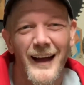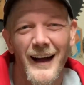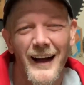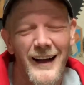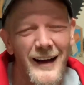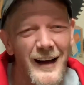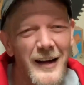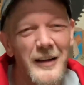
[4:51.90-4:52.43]
I
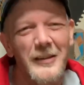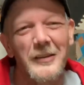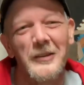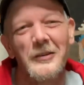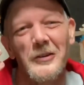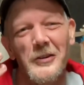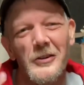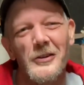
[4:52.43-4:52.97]
highly
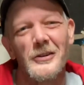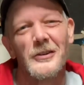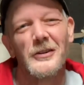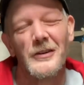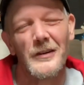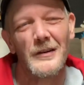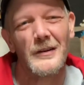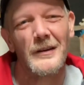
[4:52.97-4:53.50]
encourage
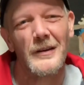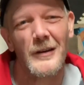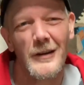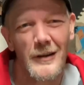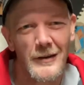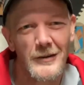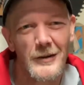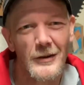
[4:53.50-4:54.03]
you
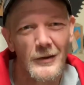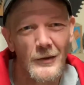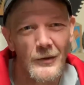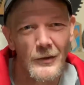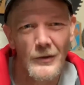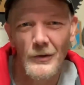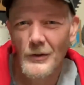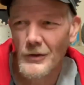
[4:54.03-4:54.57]

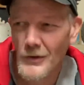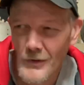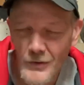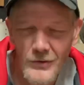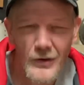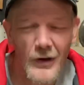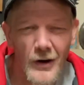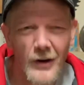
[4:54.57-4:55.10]
to
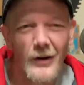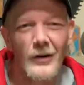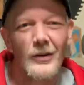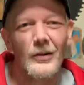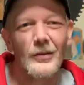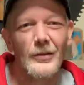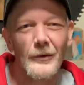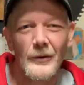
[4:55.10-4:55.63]
use
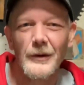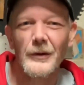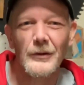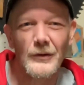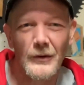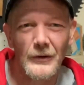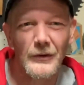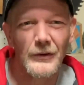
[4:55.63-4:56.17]
all the
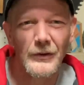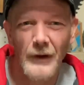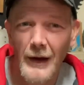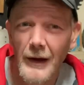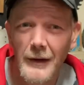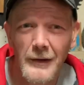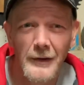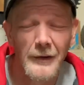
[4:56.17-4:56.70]
resources
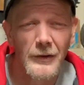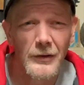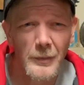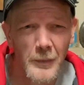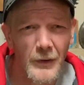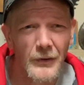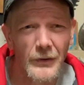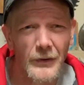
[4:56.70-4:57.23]
at your
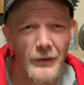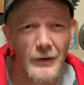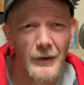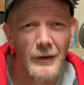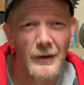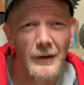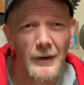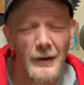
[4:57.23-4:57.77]
disposal,
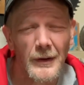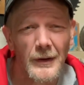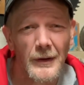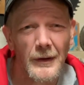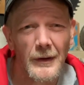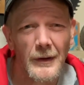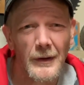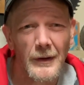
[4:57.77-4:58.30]

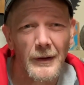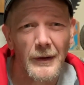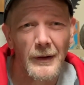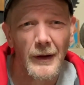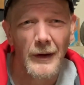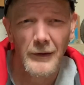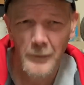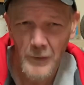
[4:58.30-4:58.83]

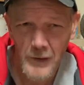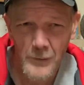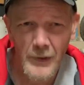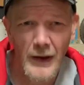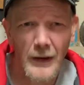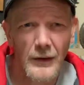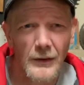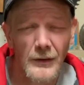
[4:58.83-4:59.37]
and you'll be
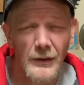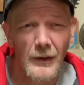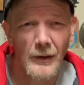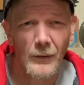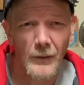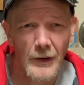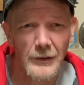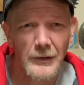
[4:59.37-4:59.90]
amazed at
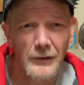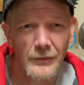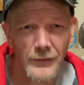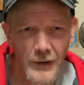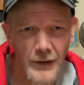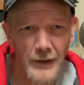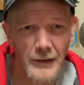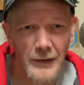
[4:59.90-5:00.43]
what you
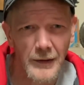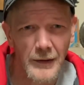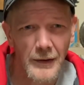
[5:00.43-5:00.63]
find.